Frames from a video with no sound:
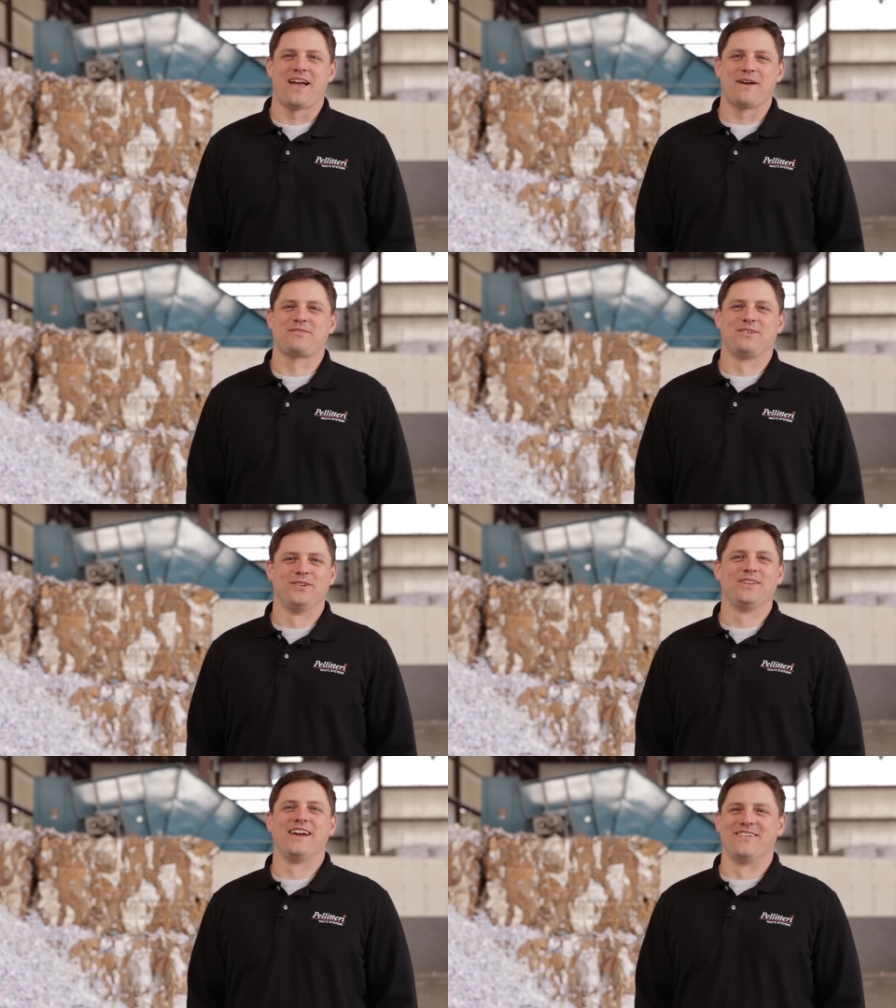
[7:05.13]

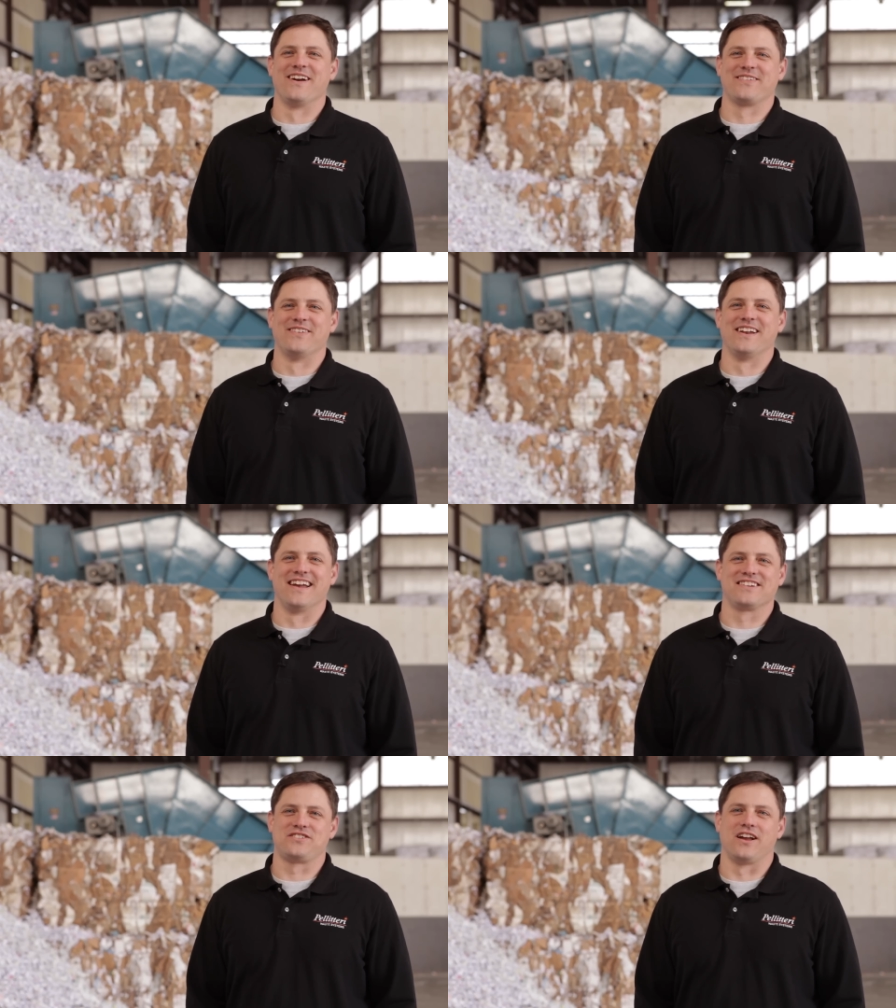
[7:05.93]
Absolutely, I recommend
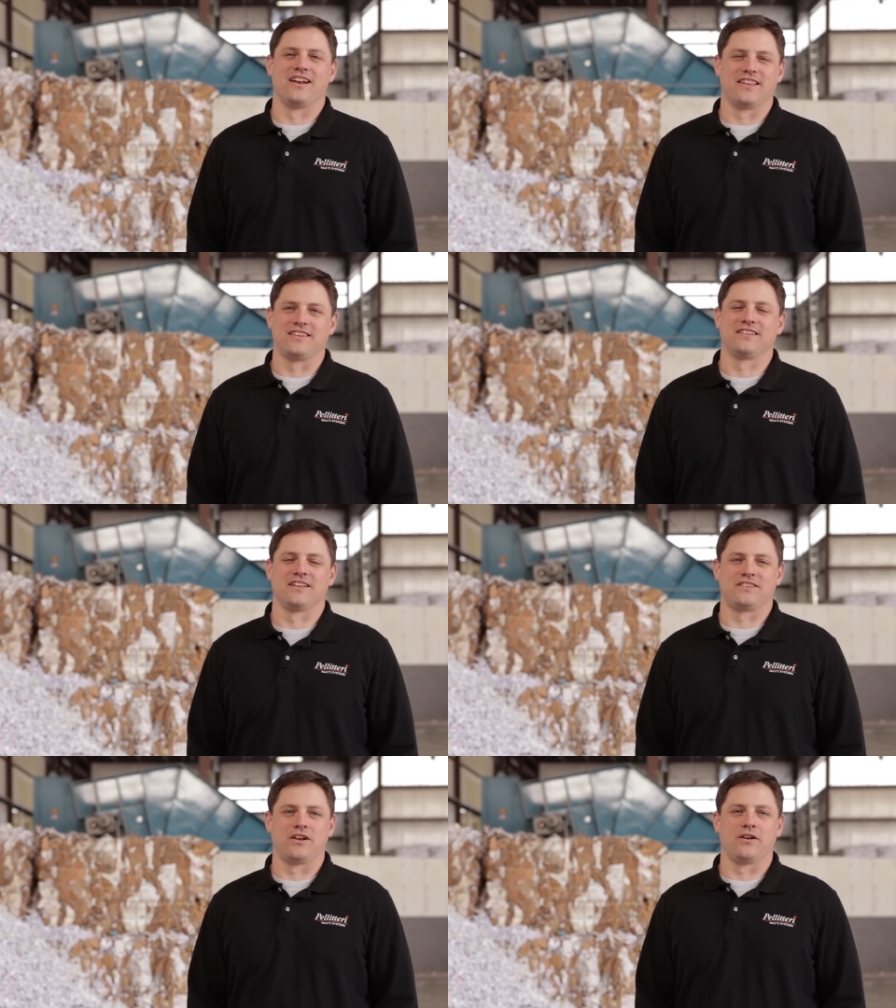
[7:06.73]
NEXGEN. I think
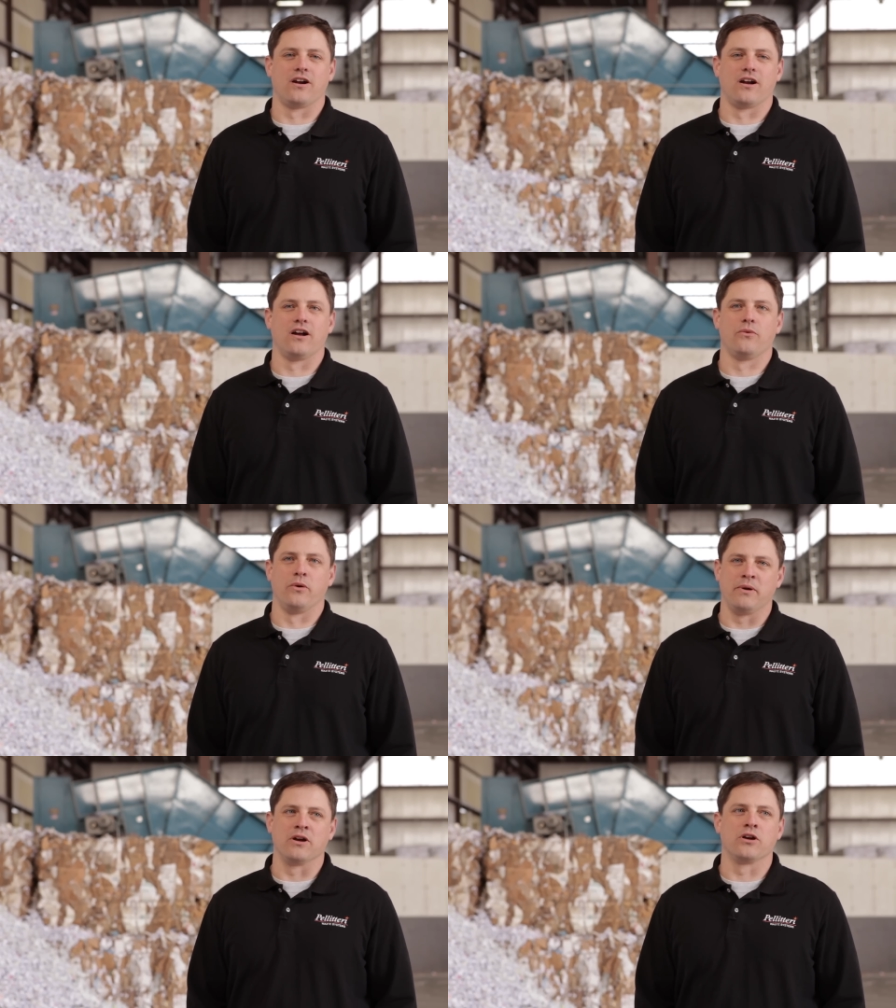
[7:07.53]
that they
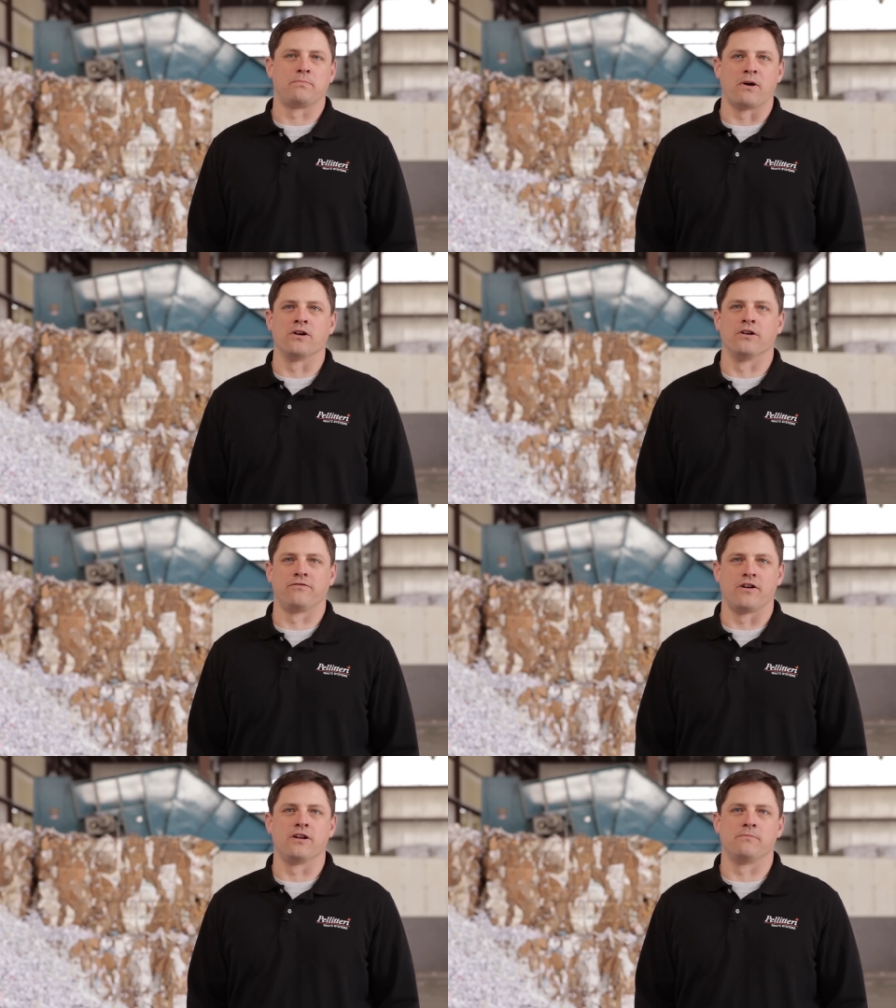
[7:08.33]
would be a good partner
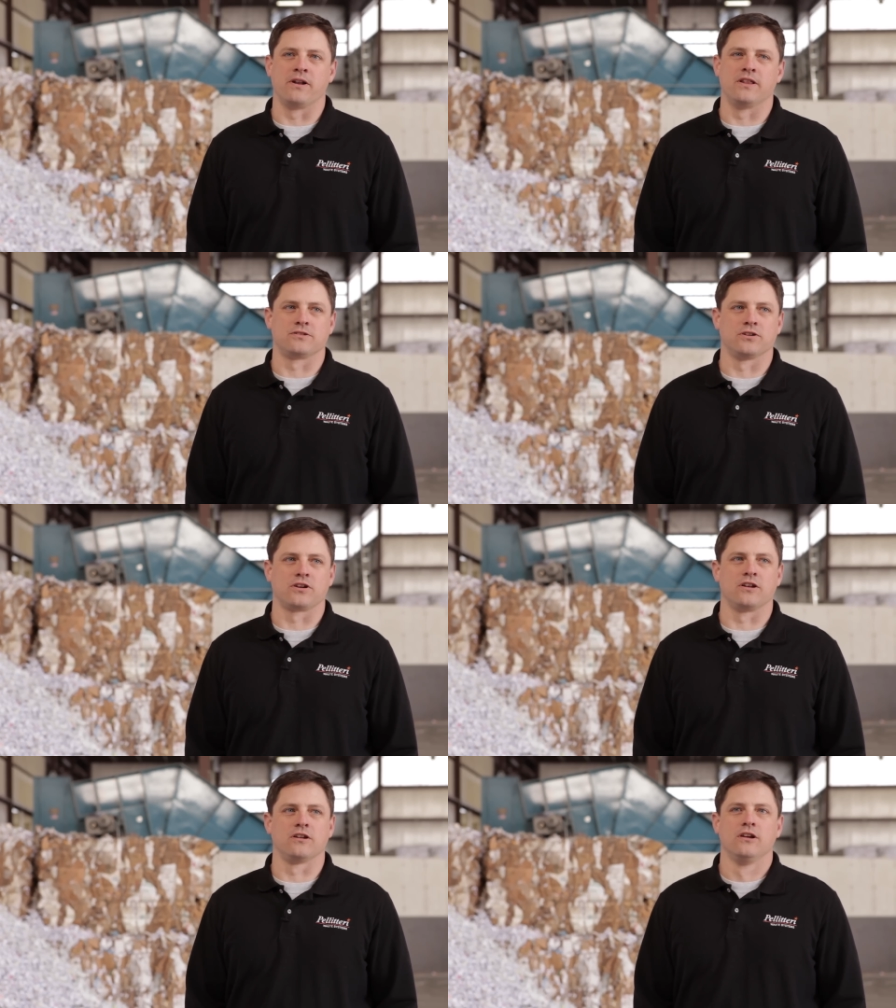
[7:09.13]
for anybody that's
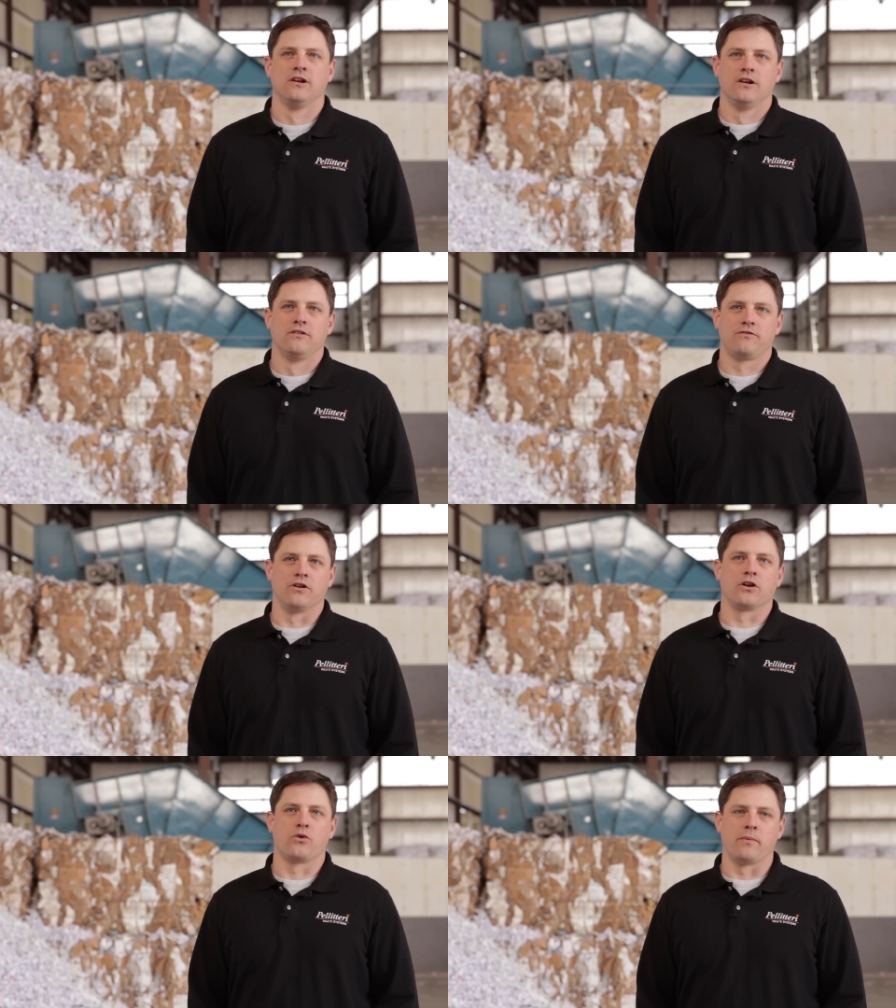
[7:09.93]
looking for
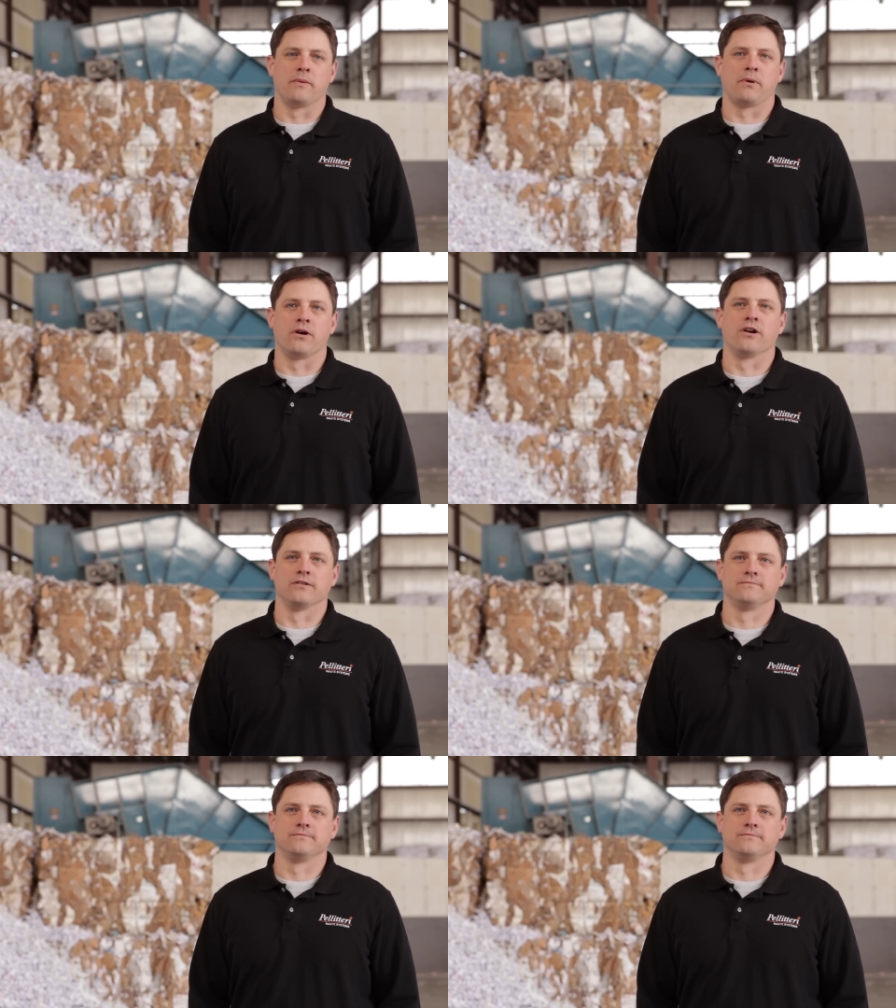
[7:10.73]
an equipment partner.